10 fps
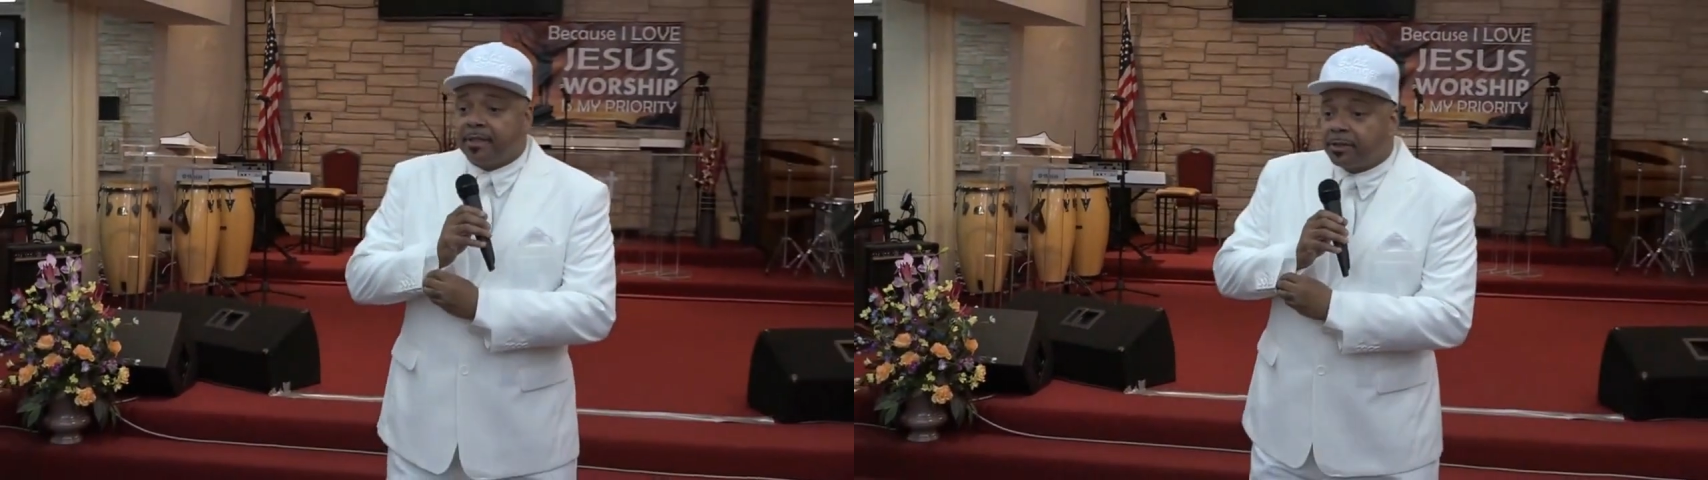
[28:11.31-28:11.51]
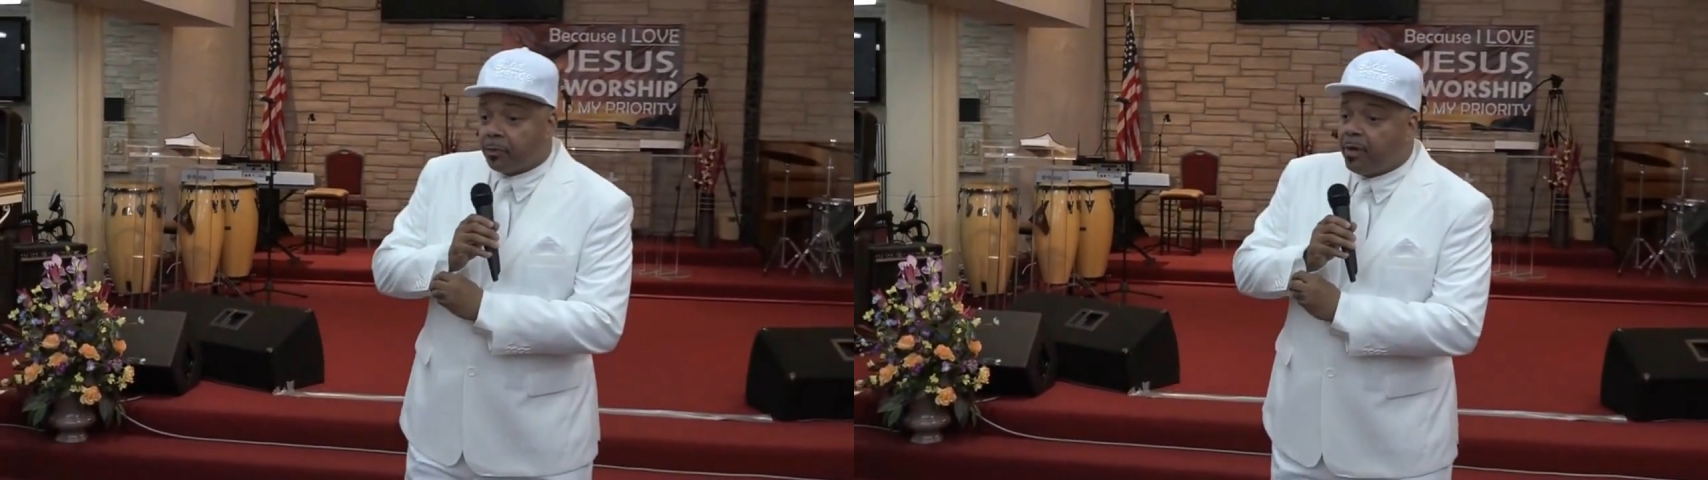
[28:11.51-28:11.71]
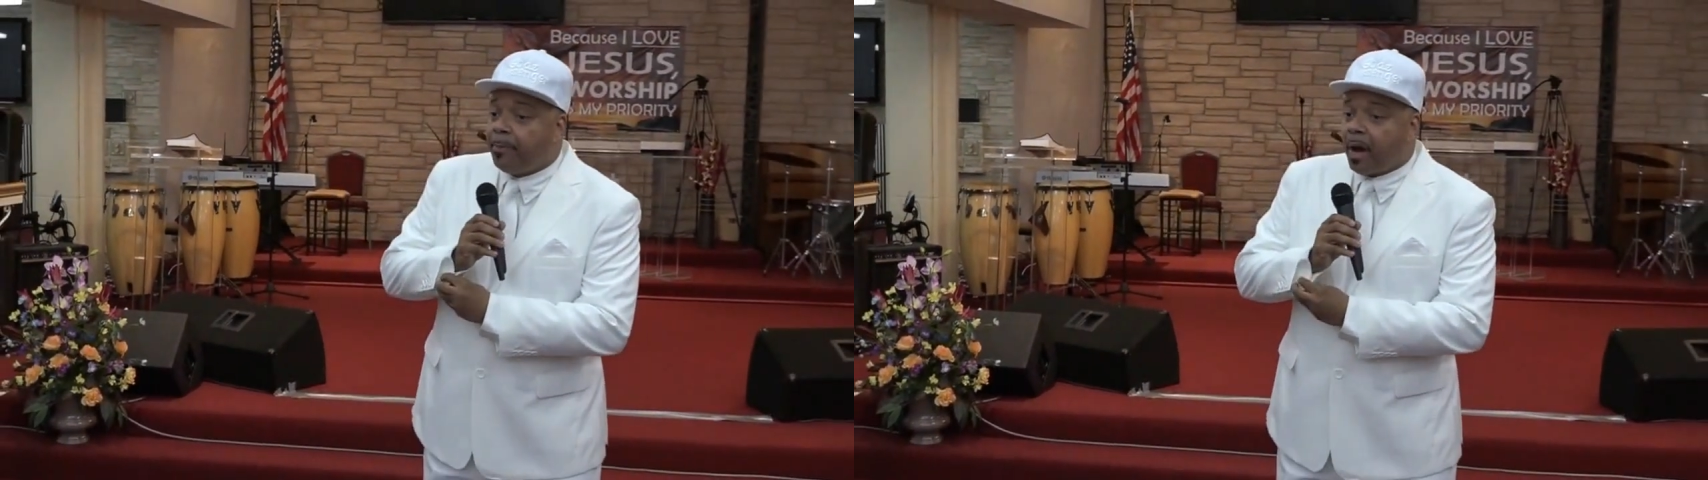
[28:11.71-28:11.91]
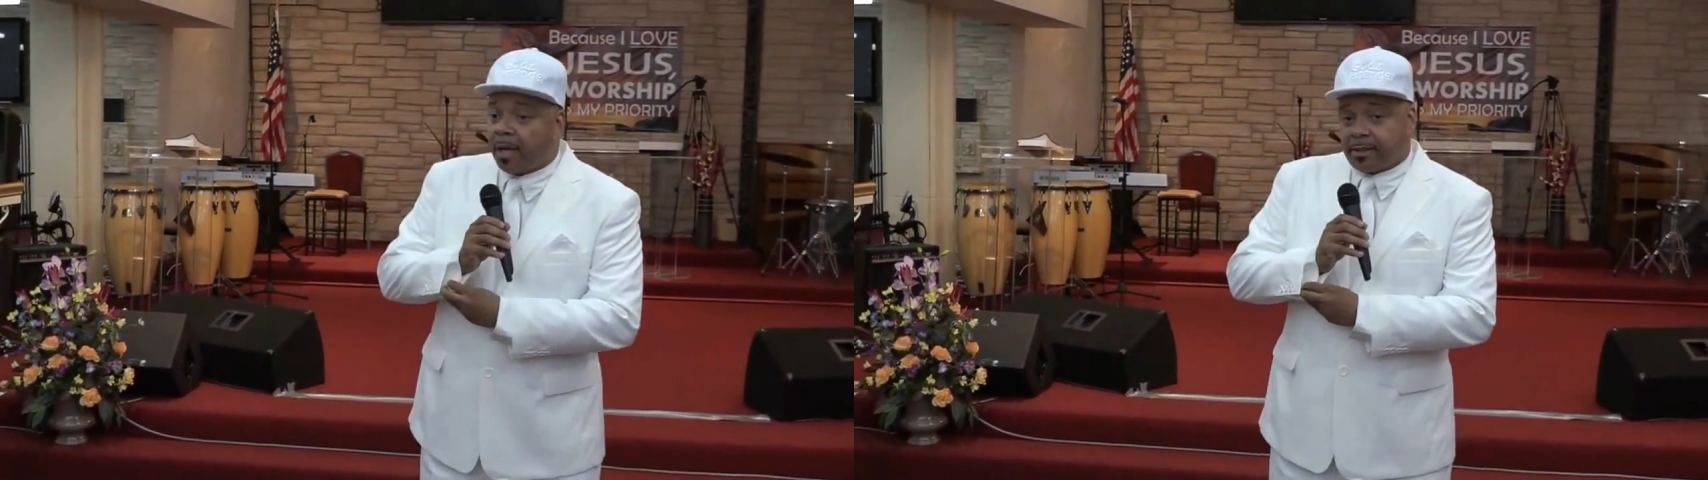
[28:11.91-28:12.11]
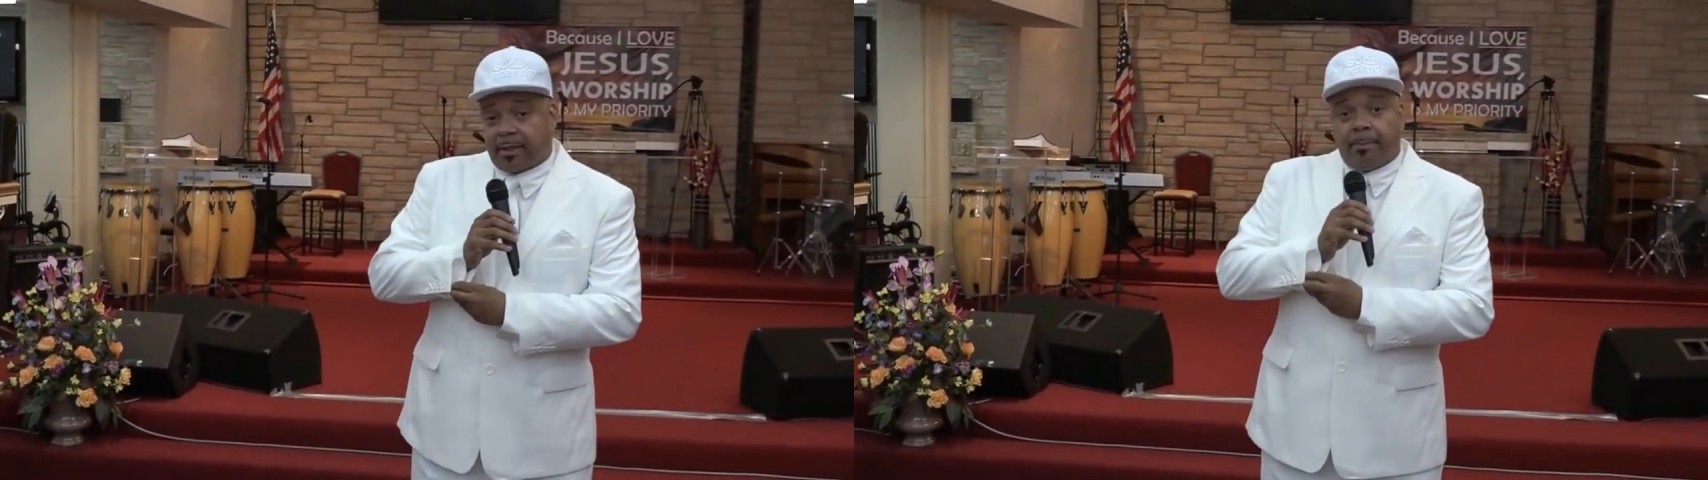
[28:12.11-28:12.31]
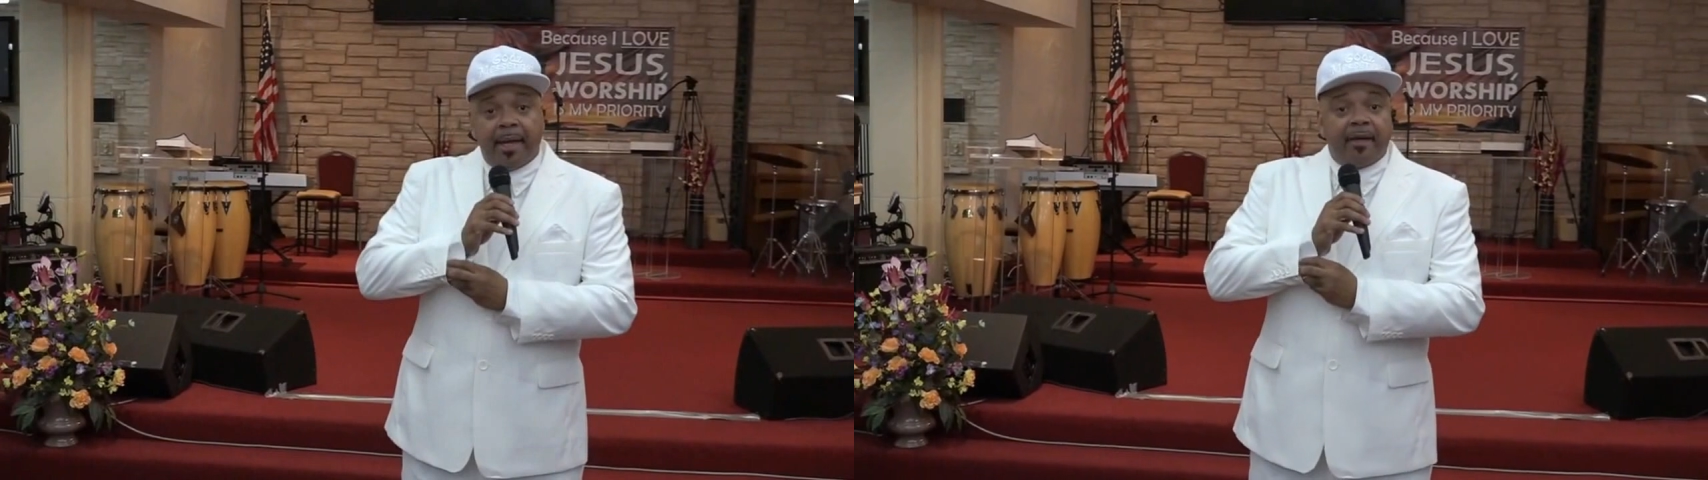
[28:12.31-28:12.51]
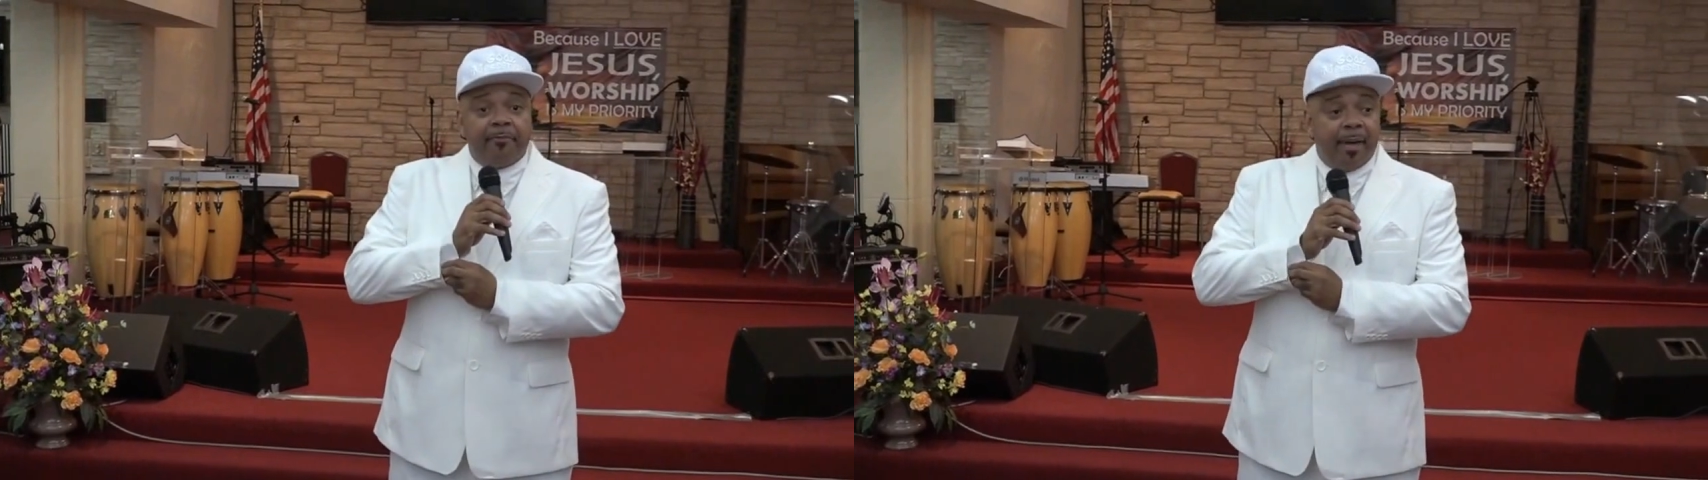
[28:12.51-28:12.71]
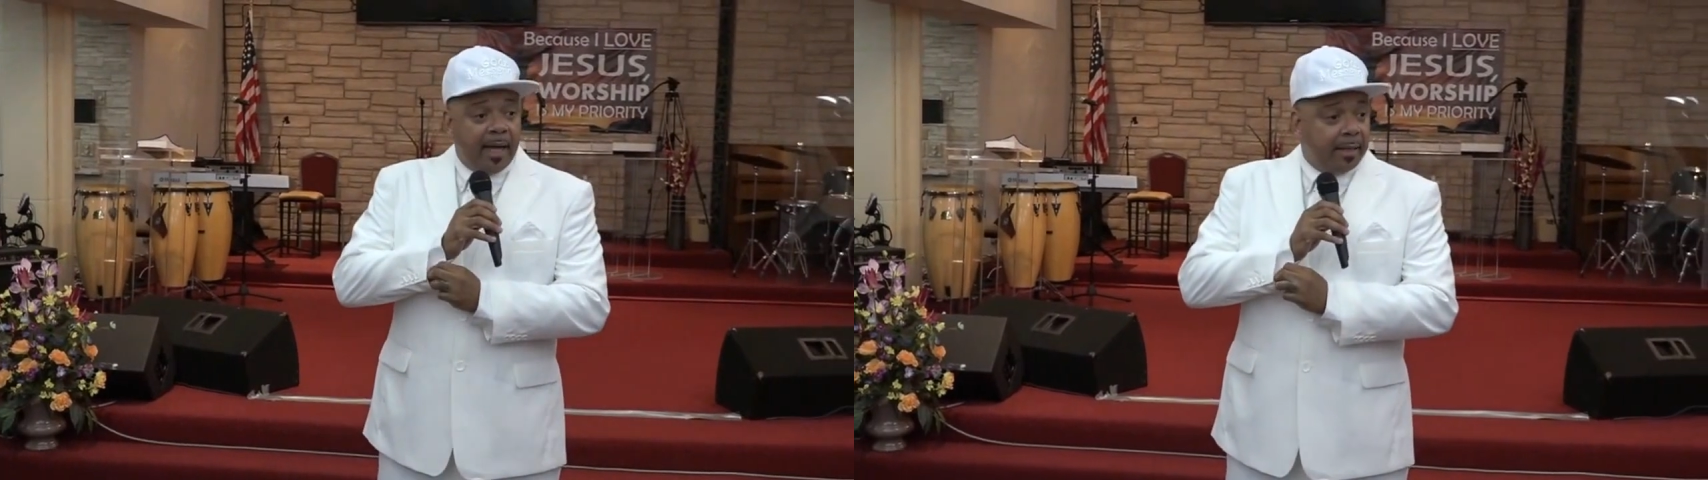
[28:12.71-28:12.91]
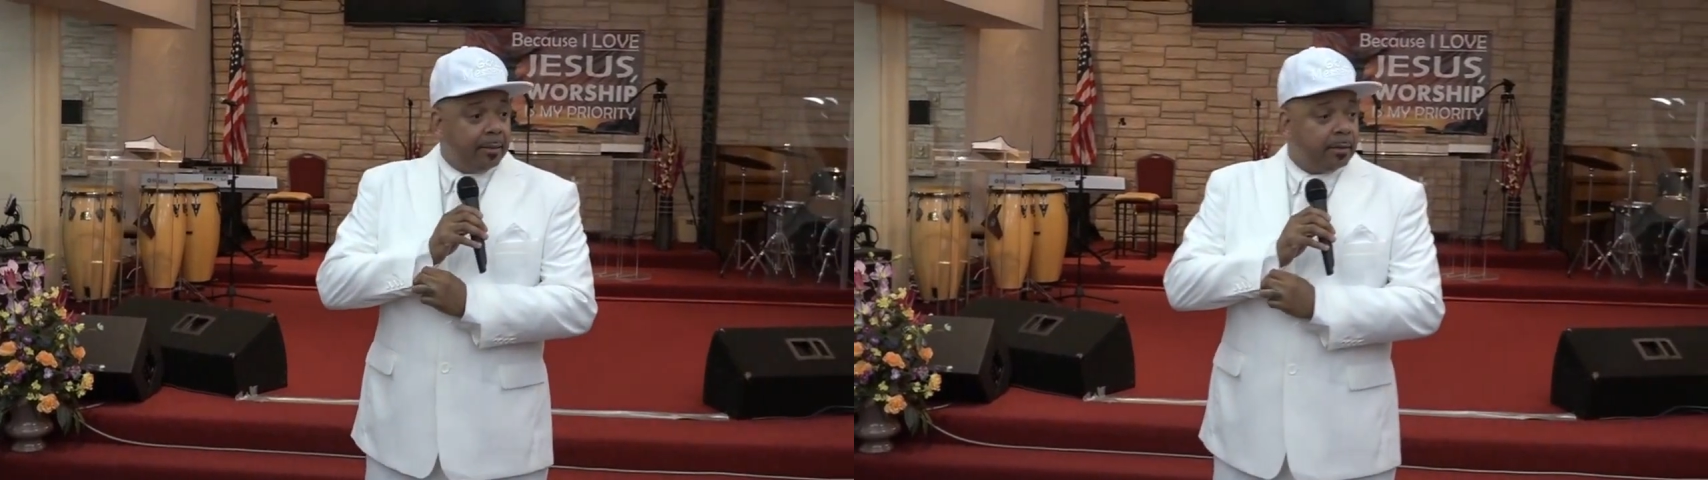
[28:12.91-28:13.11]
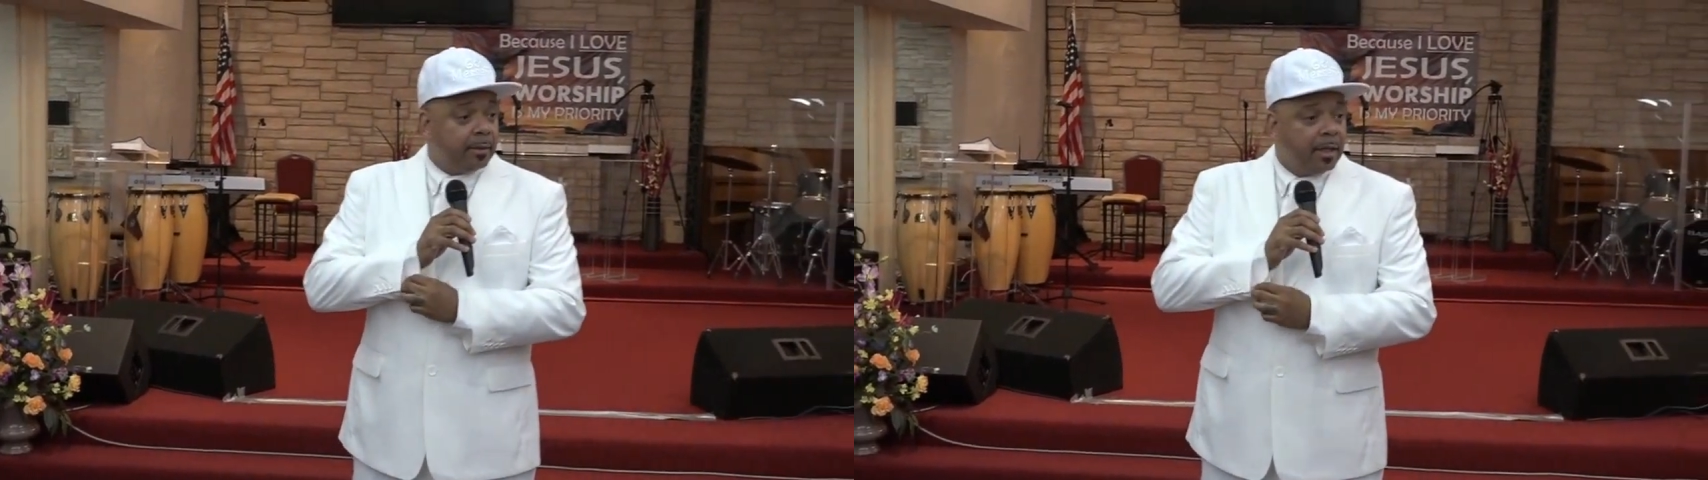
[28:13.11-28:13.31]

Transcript: there's three parts that make up man.